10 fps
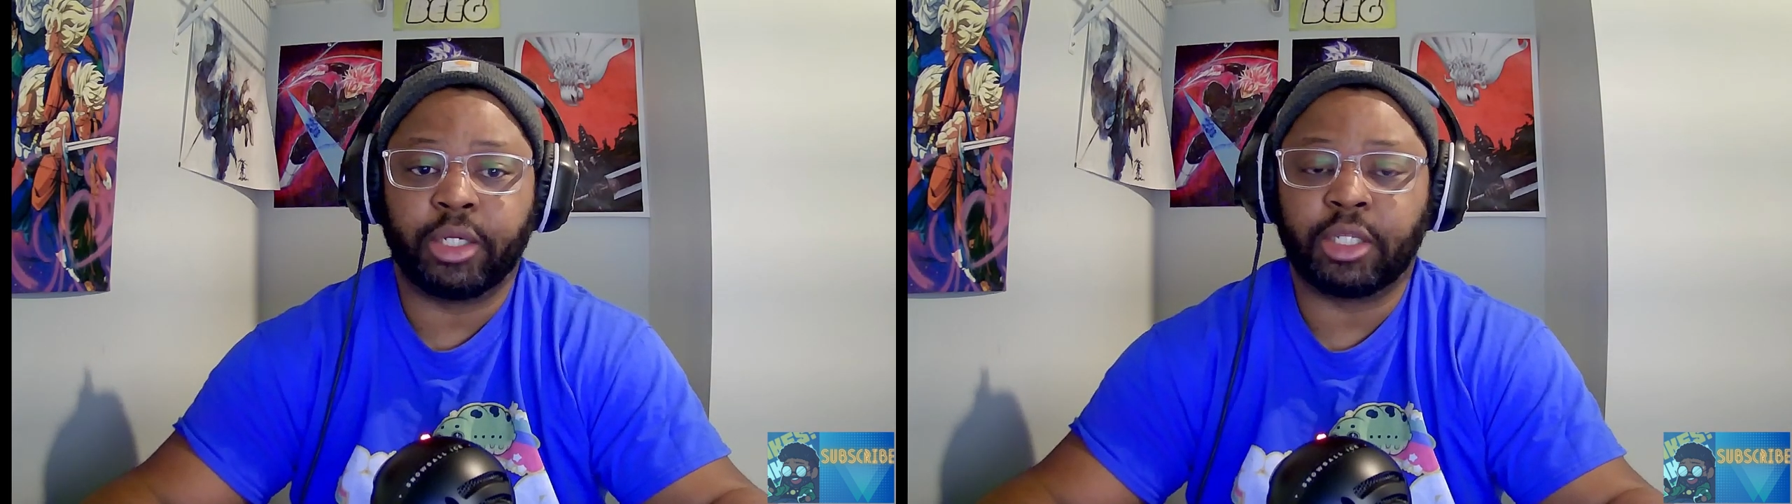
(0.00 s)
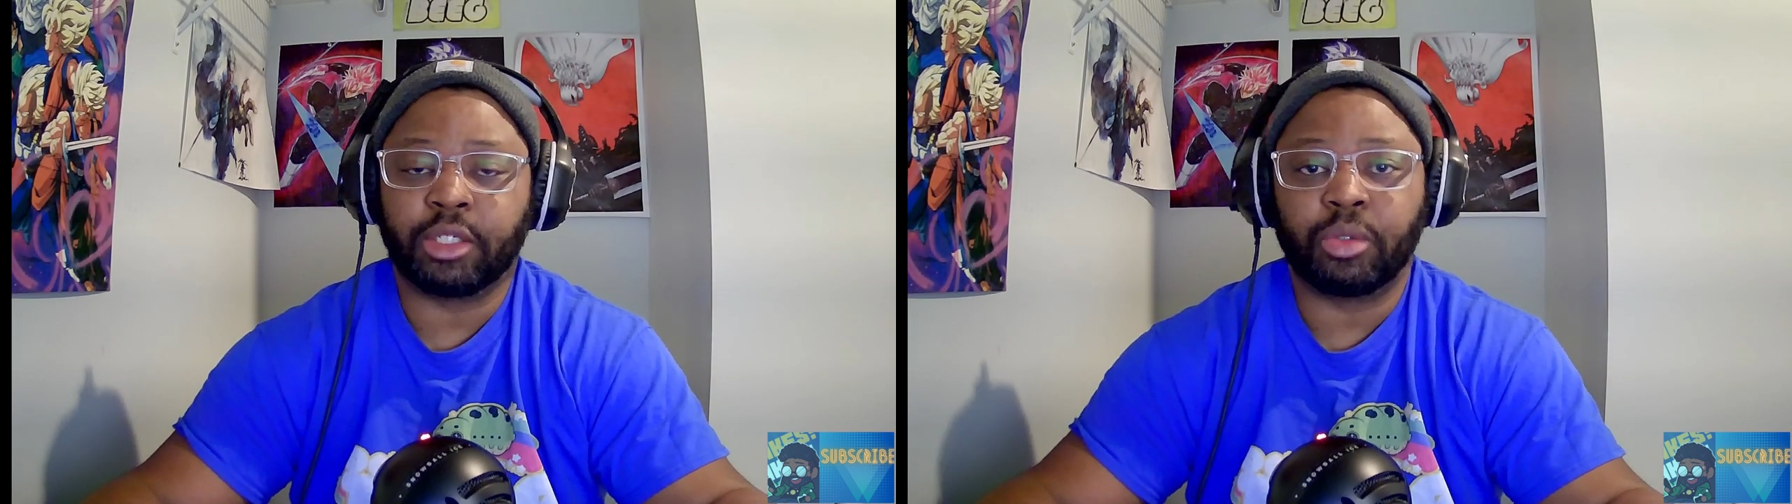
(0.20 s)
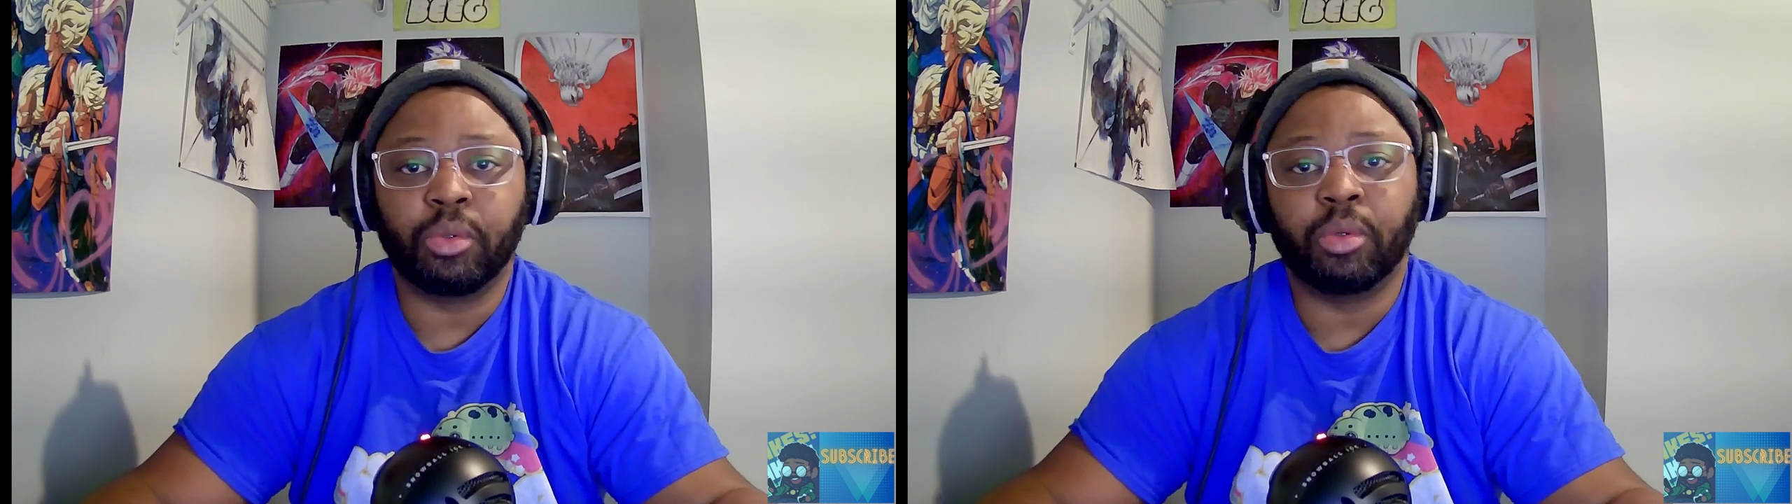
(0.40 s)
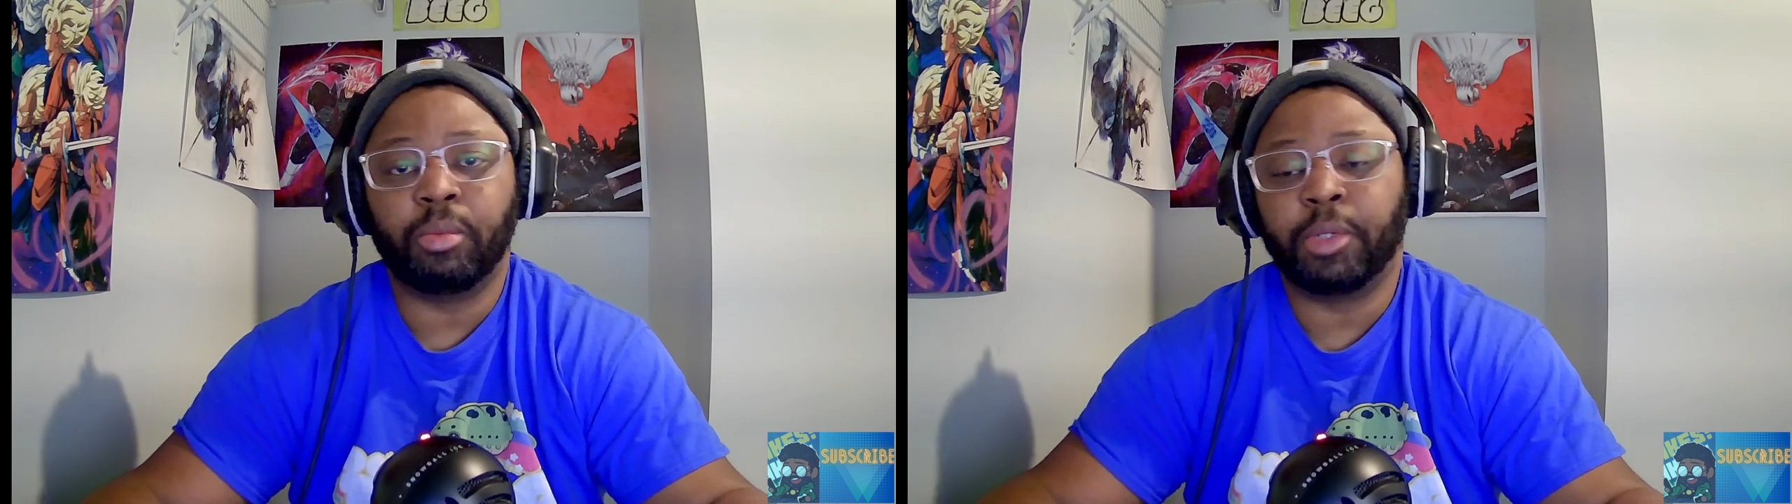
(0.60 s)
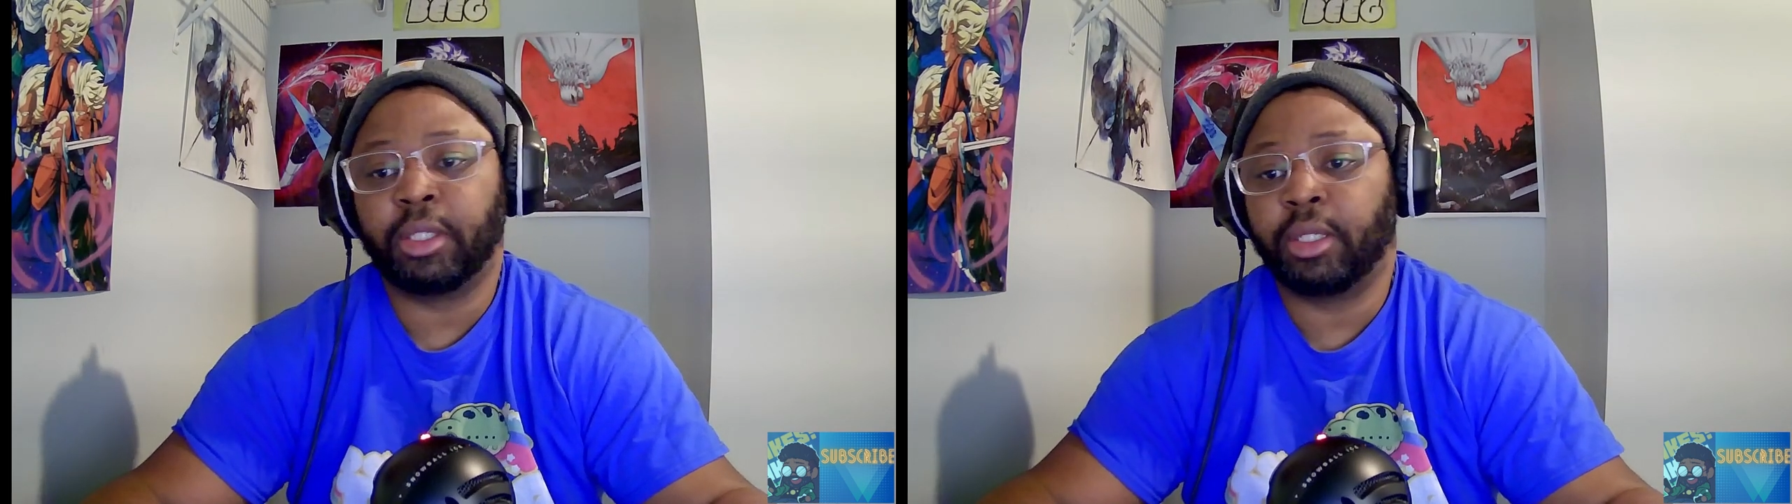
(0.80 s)
That's cool.
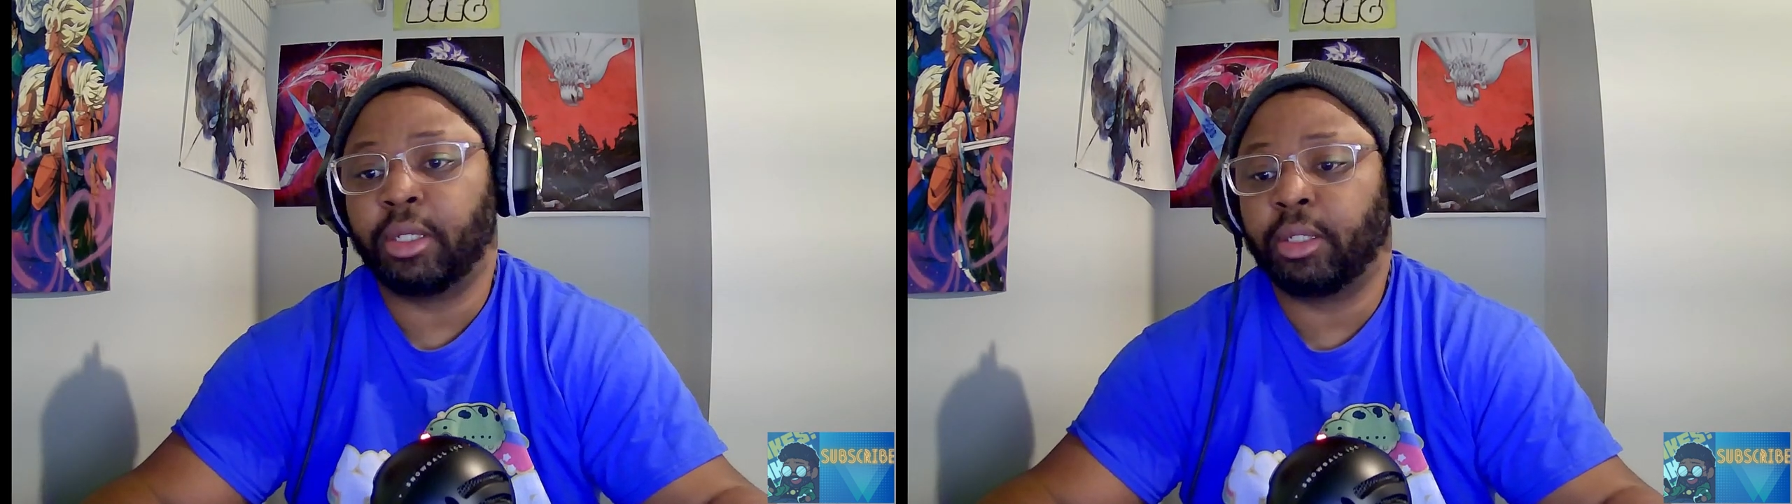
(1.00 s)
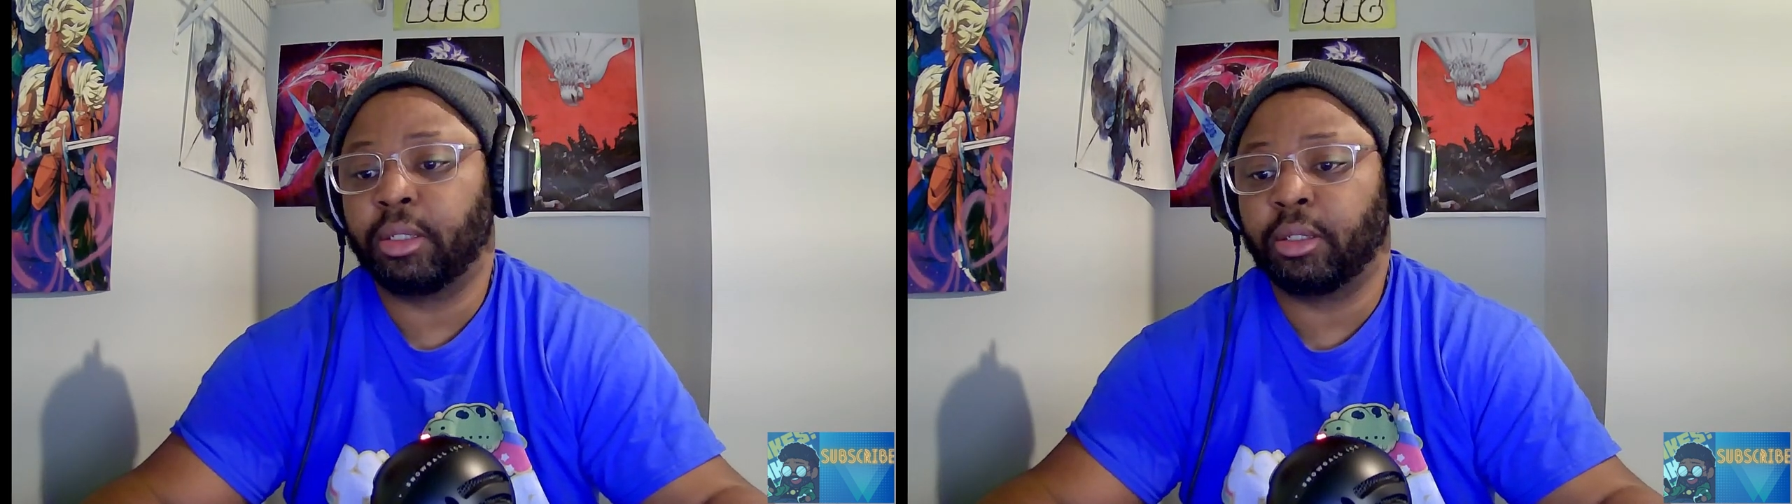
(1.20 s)
But, like,